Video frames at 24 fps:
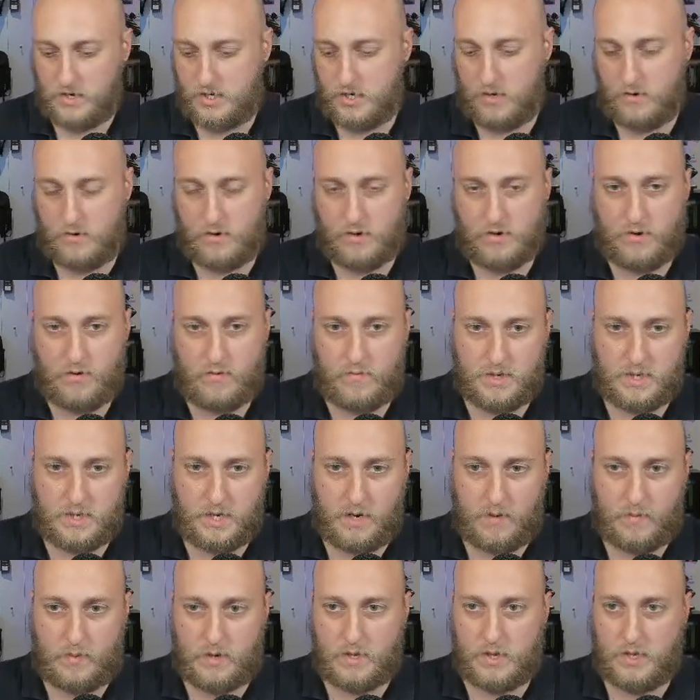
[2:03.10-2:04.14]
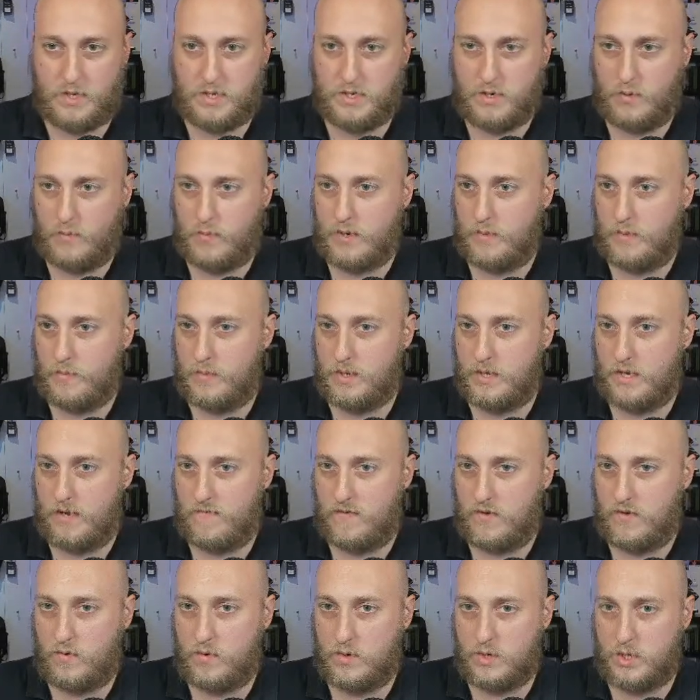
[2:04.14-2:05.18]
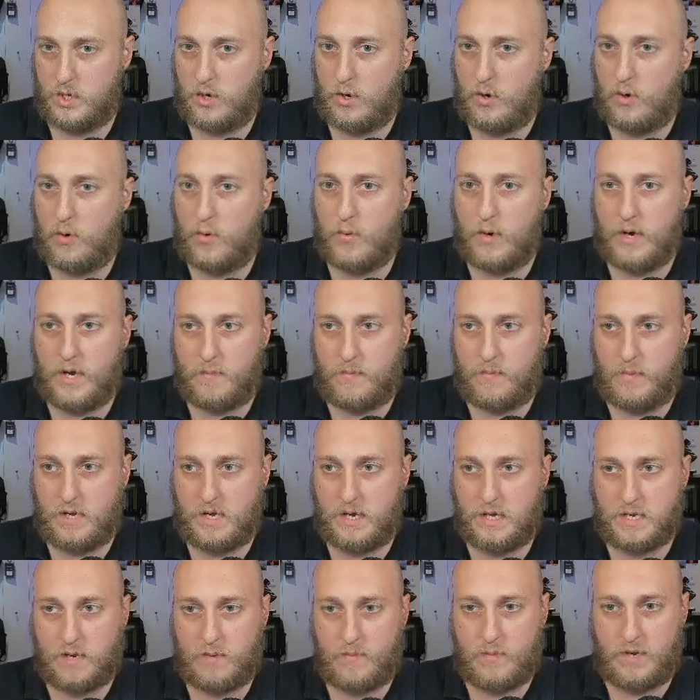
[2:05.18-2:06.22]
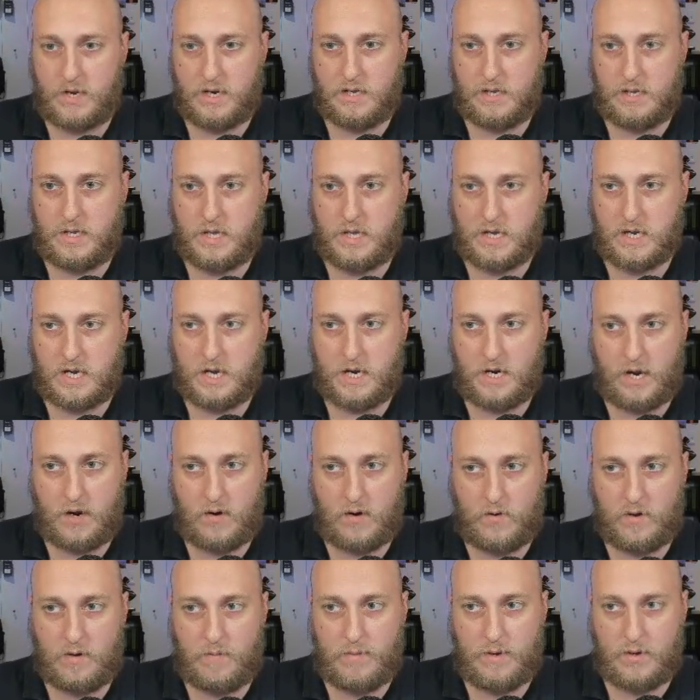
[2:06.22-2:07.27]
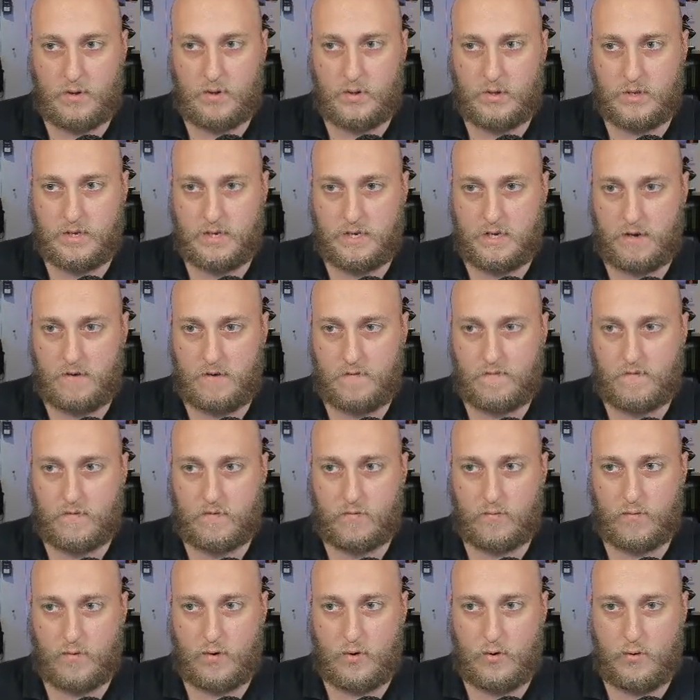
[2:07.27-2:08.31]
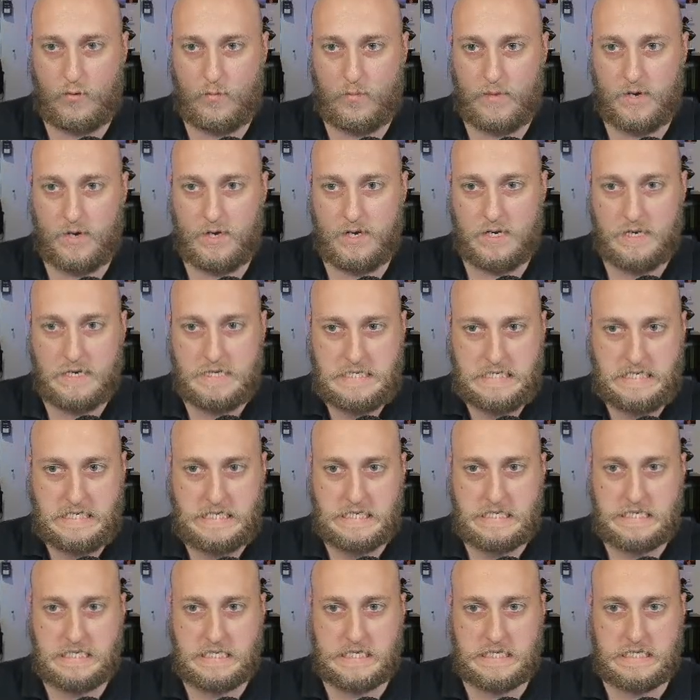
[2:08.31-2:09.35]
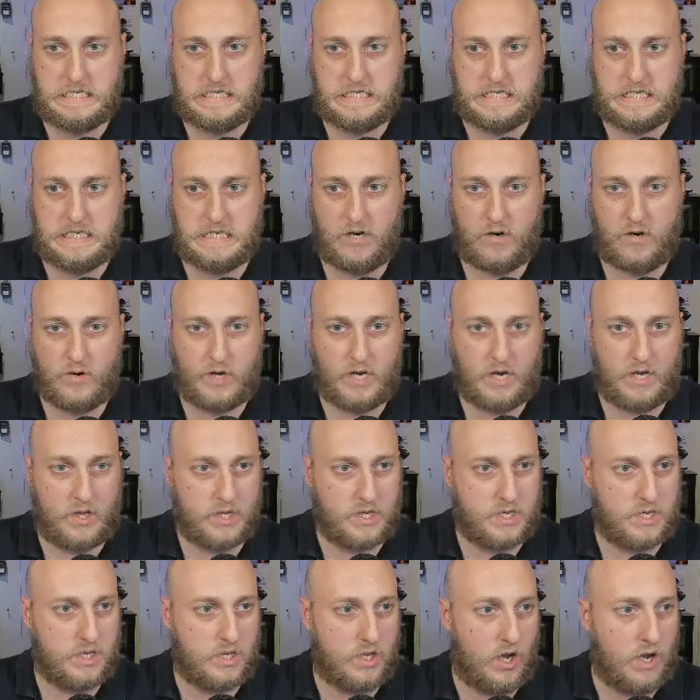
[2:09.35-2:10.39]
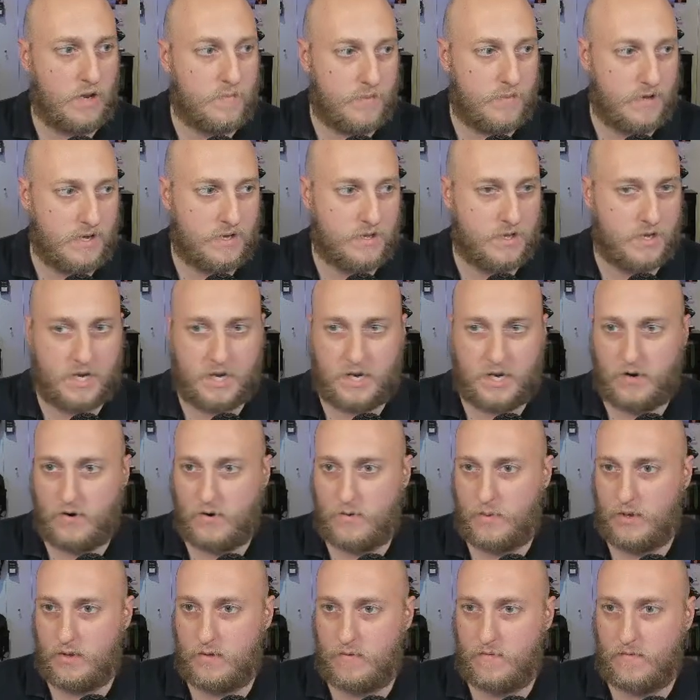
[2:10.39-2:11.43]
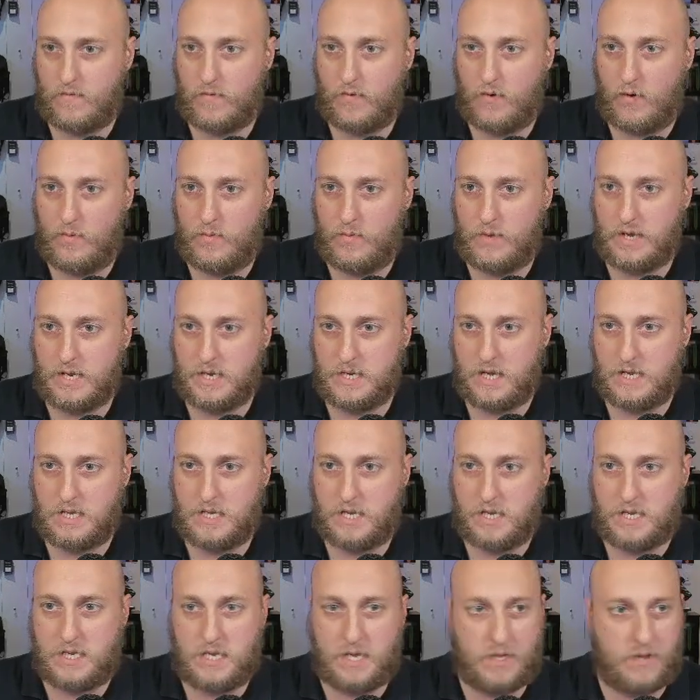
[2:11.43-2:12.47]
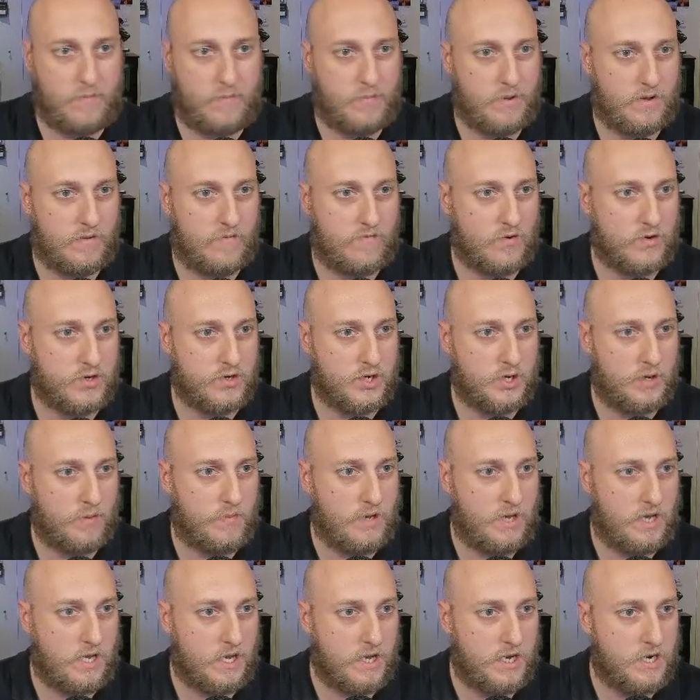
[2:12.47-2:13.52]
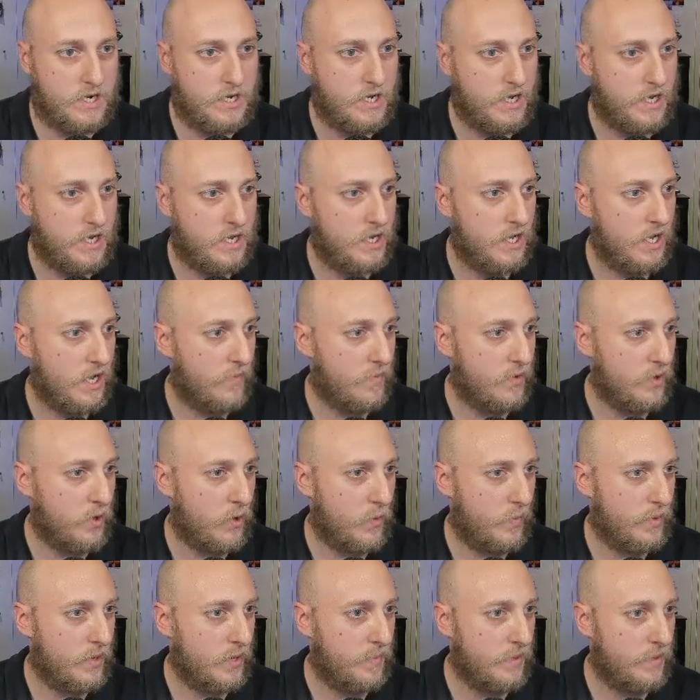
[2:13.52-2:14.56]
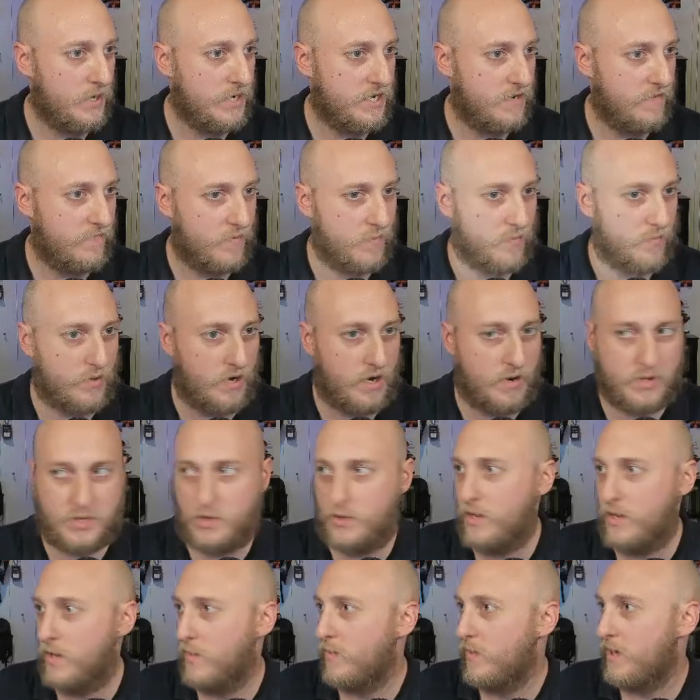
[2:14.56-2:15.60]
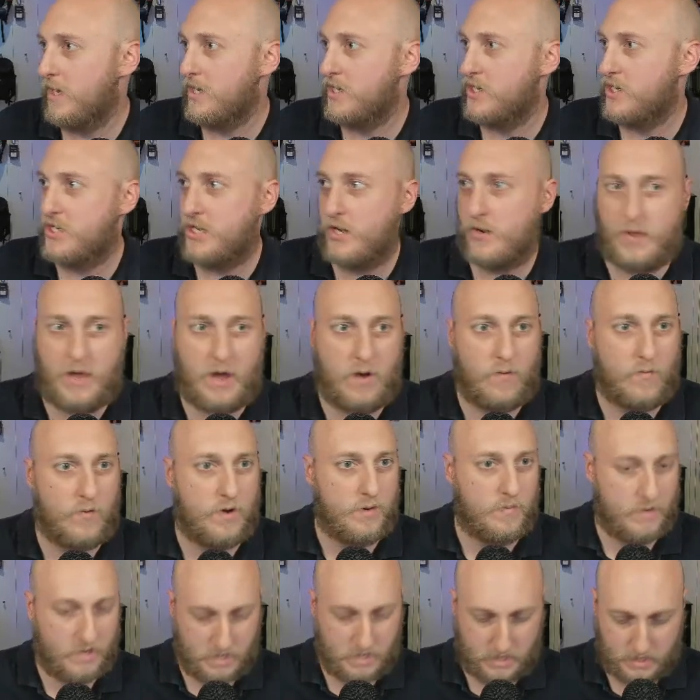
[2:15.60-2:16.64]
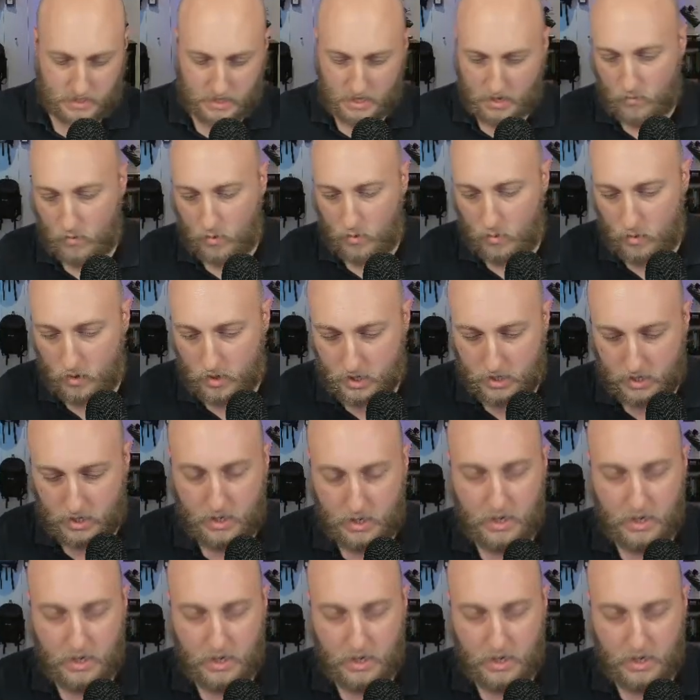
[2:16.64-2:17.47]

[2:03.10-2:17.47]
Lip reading: here, and oh, what's happening? Let's open up the DevTools. Oh, right, because I'm in the canary build of Chrome. Okay, let's not be in the canary build of Chrome because that's a silly build version to be in. I'm going to open up a different browser and we're going to share that one because that will work